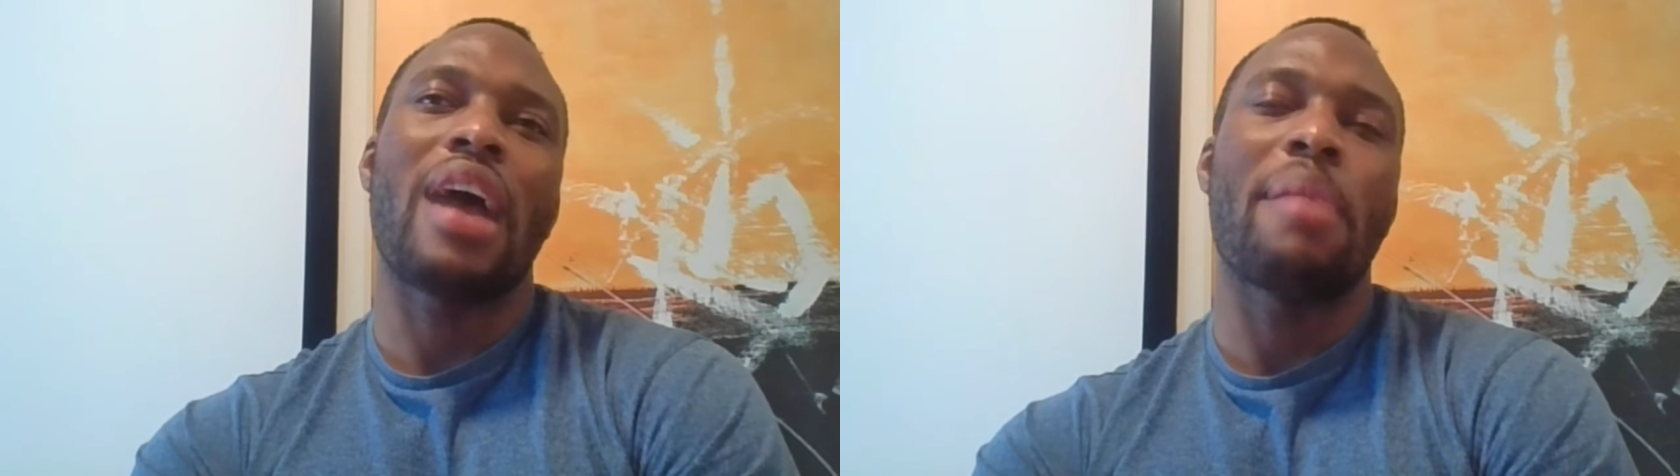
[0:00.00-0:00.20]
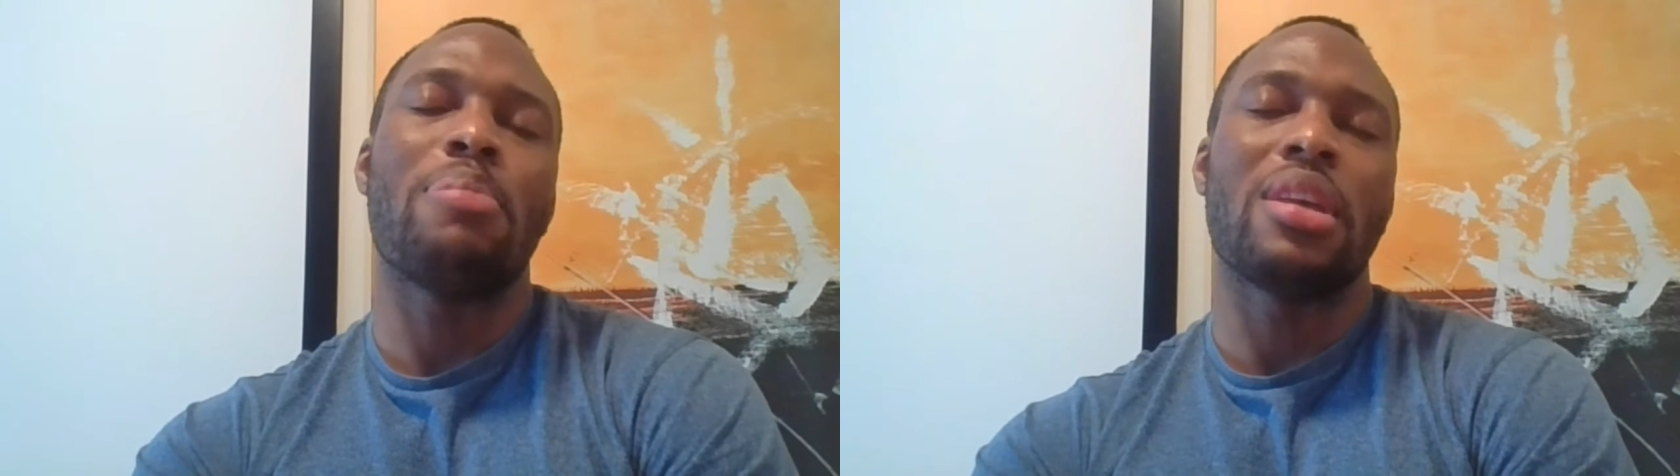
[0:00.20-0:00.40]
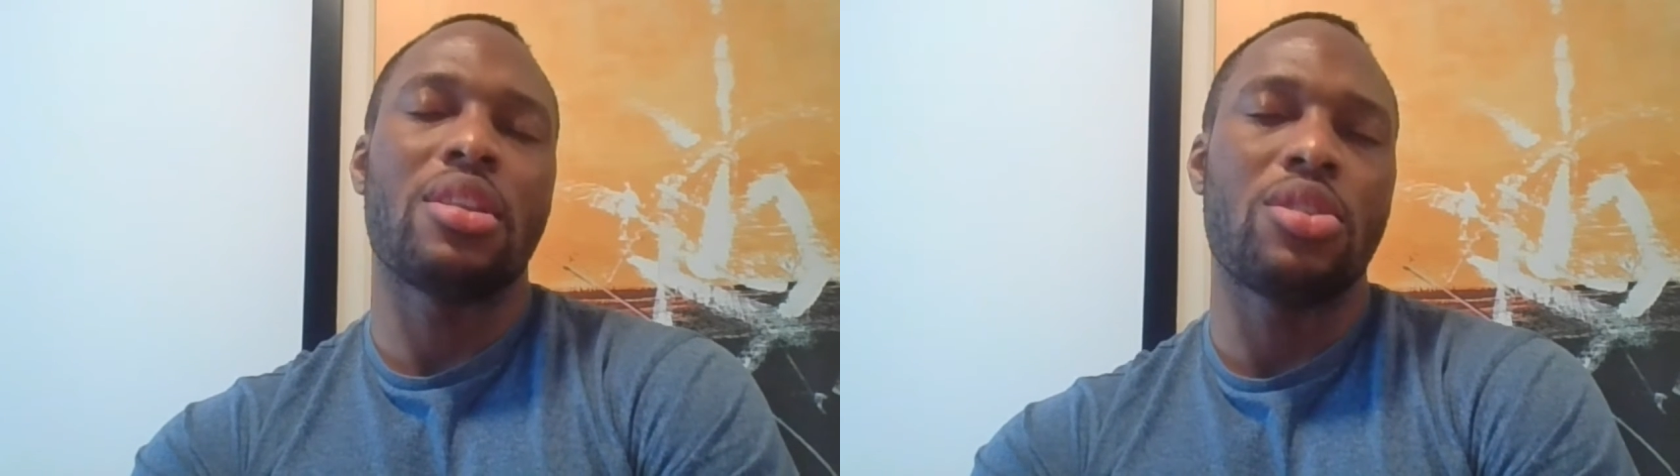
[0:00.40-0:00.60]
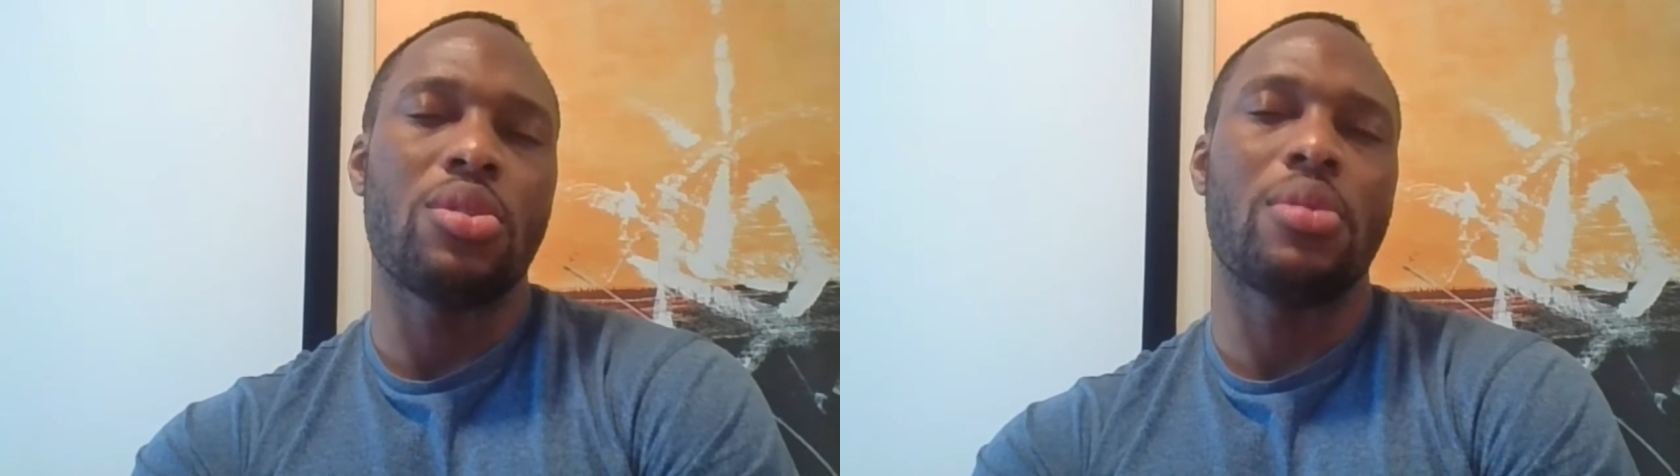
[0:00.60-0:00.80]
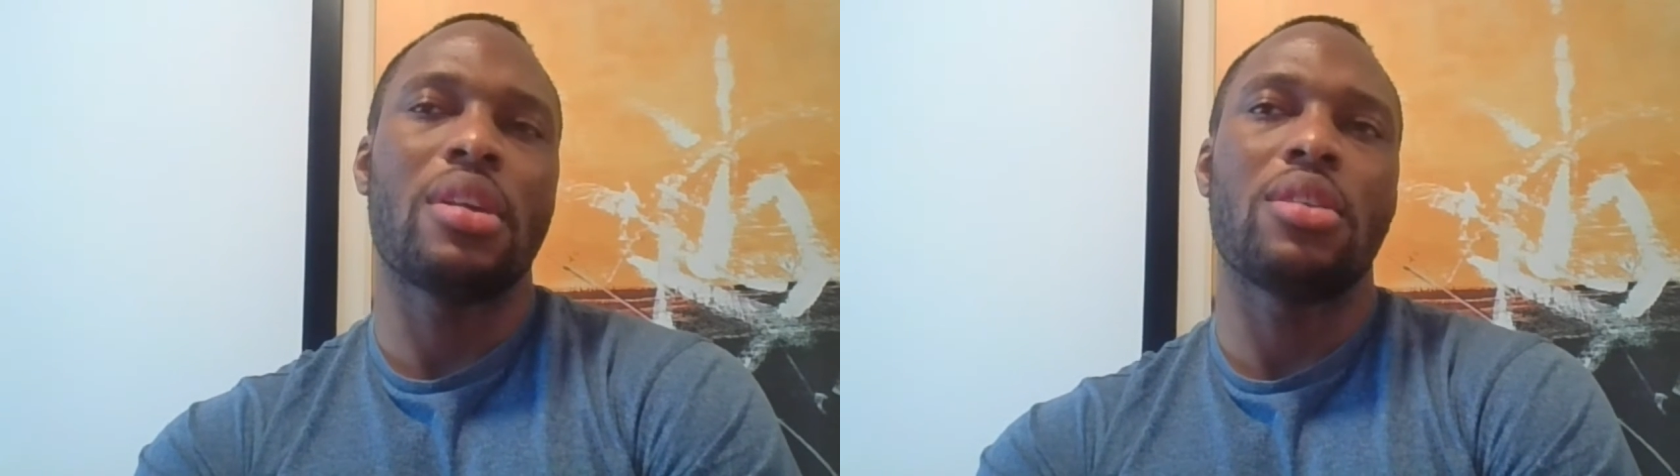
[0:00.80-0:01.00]
at being
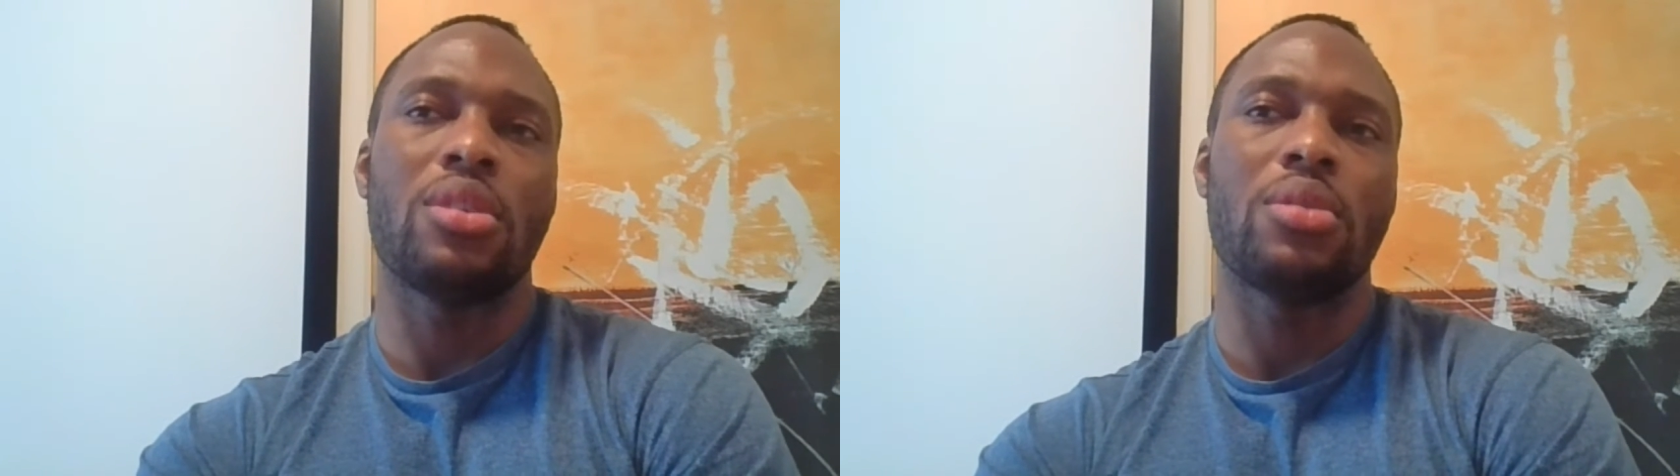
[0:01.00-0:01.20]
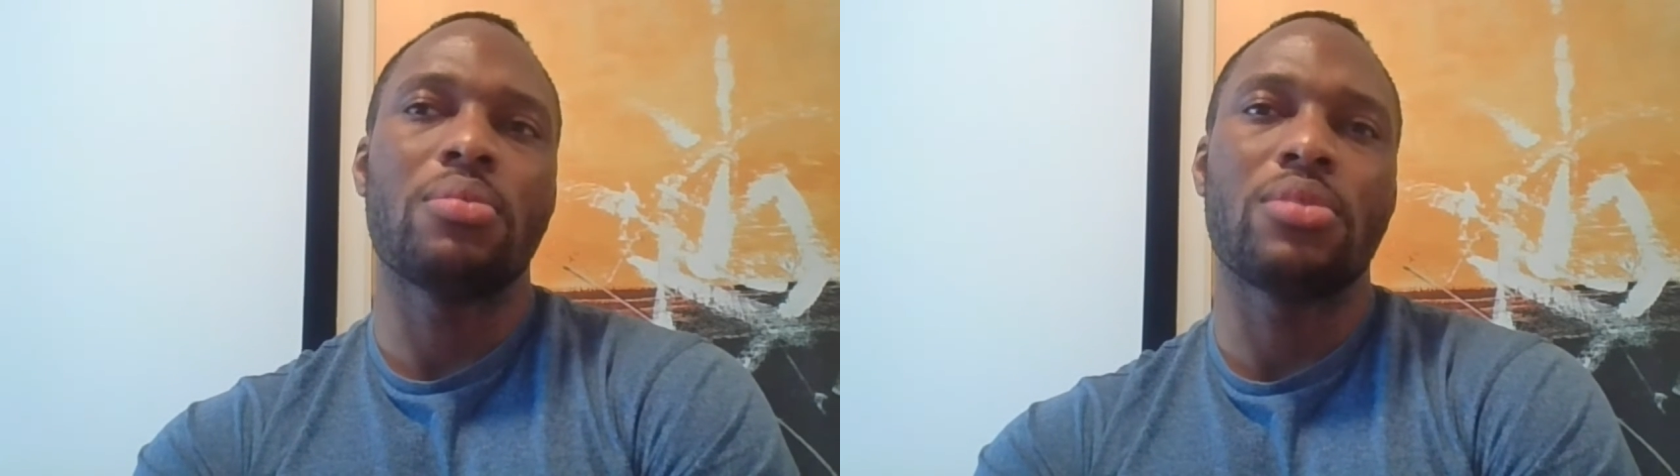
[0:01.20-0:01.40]
you than you.